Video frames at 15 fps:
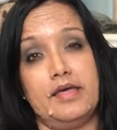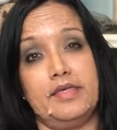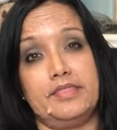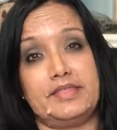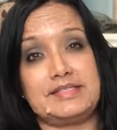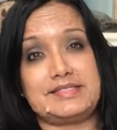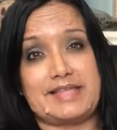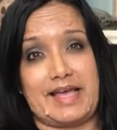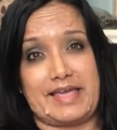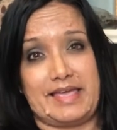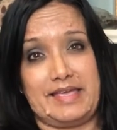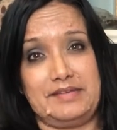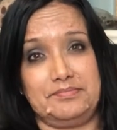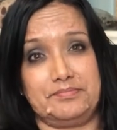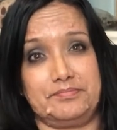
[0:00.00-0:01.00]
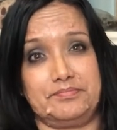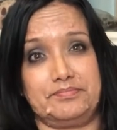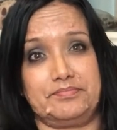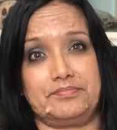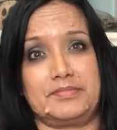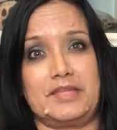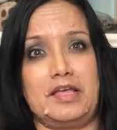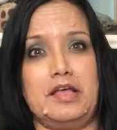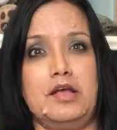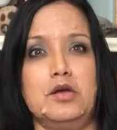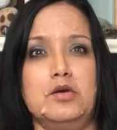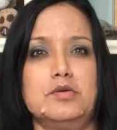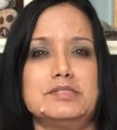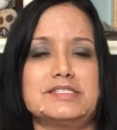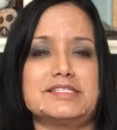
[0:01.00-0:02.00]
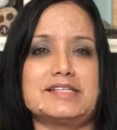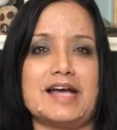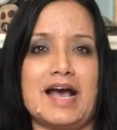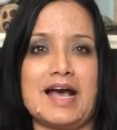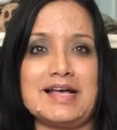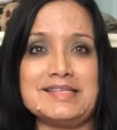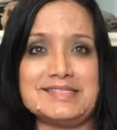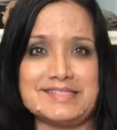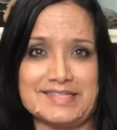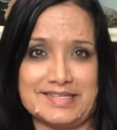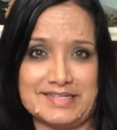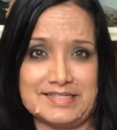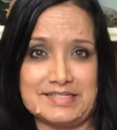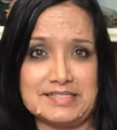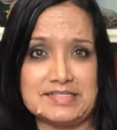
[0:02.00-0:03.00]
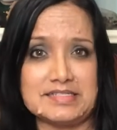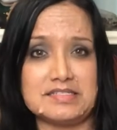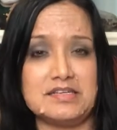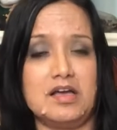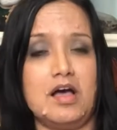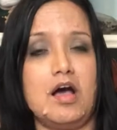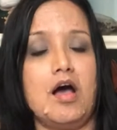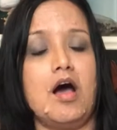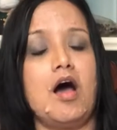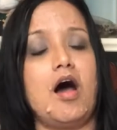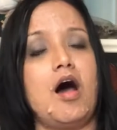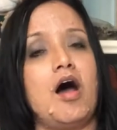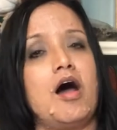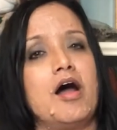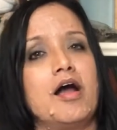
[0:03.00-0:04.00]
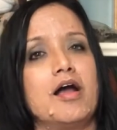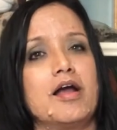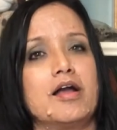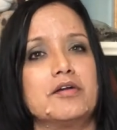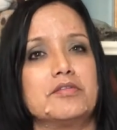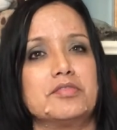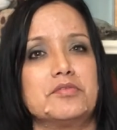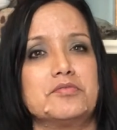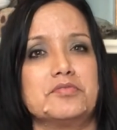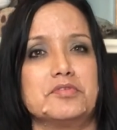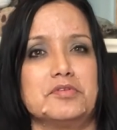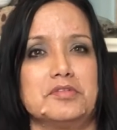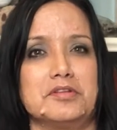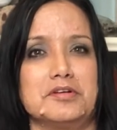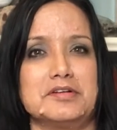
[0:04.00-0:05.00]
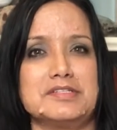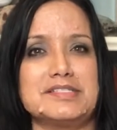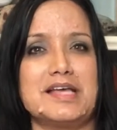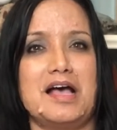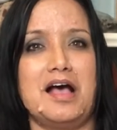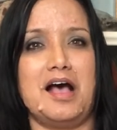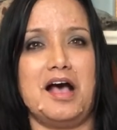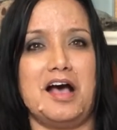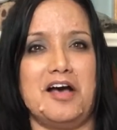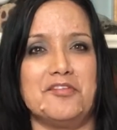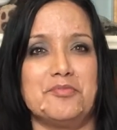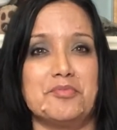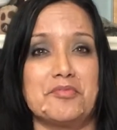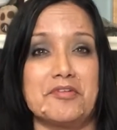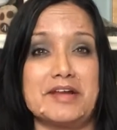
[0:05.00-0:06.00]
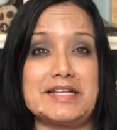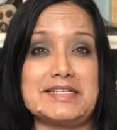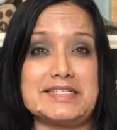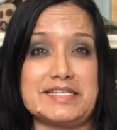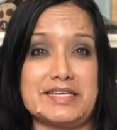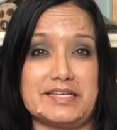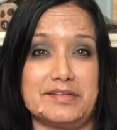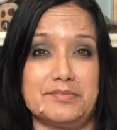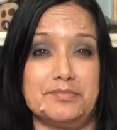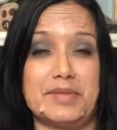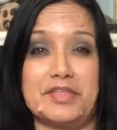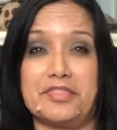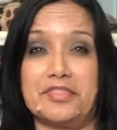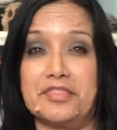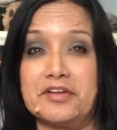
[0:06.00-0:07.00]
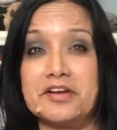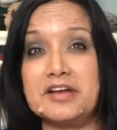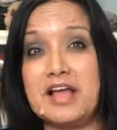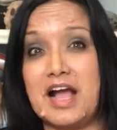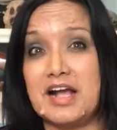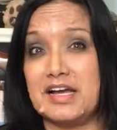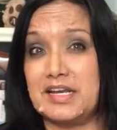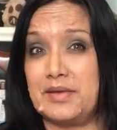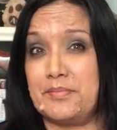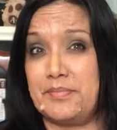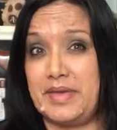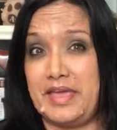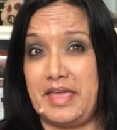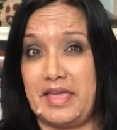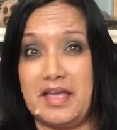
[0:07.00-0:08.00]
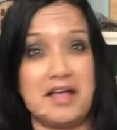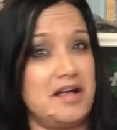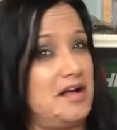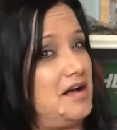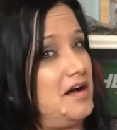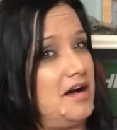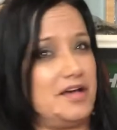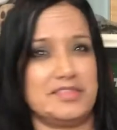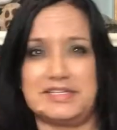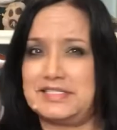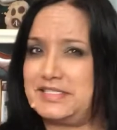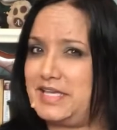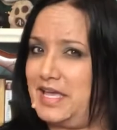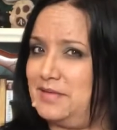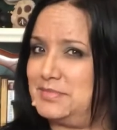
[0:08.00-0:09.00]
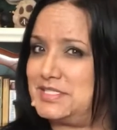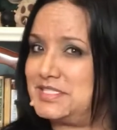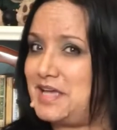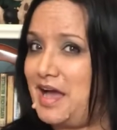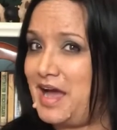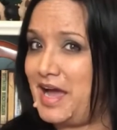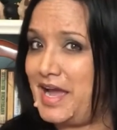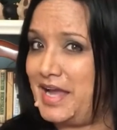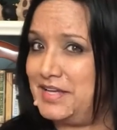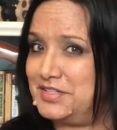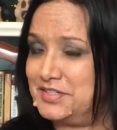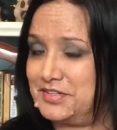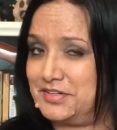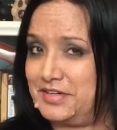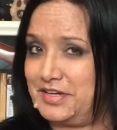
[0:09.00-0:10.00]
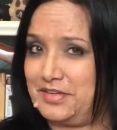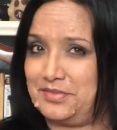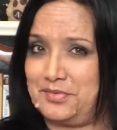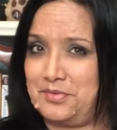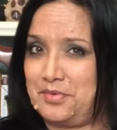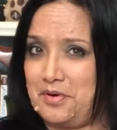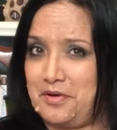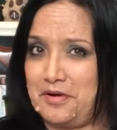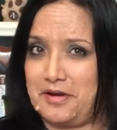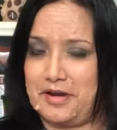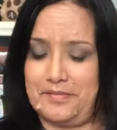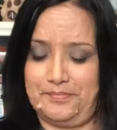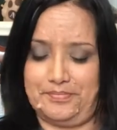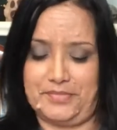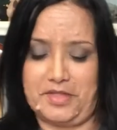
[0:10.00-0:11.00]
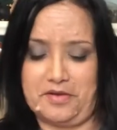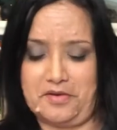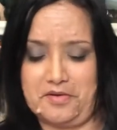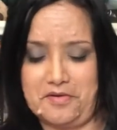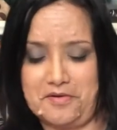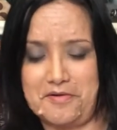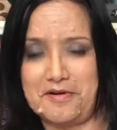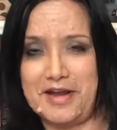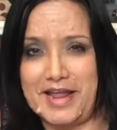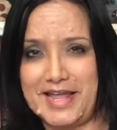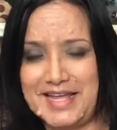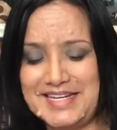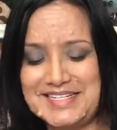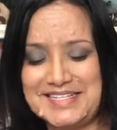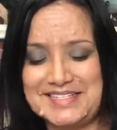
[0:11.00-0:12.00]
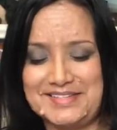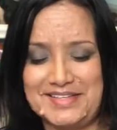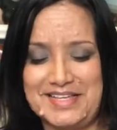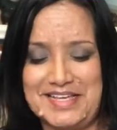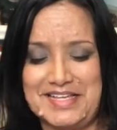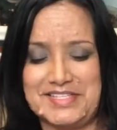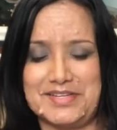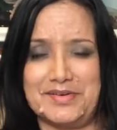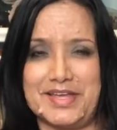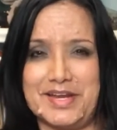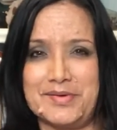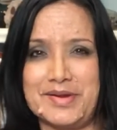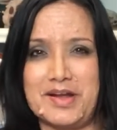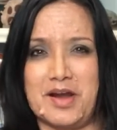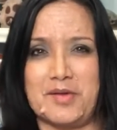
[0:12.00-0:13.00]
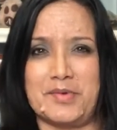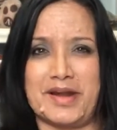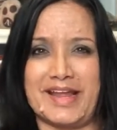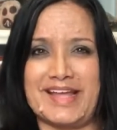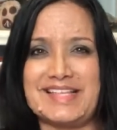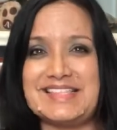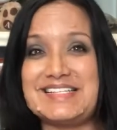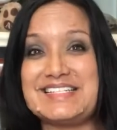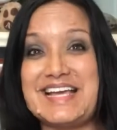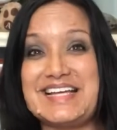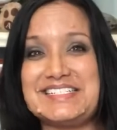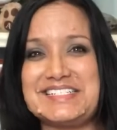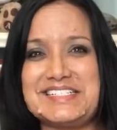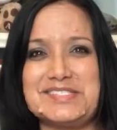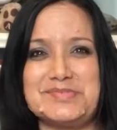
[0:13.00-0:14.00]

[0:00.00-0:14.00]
II, whose cousins are the rulers of Britain, but they're not going to be on the same side during the war. All right? So here we are. We're getting the tensions.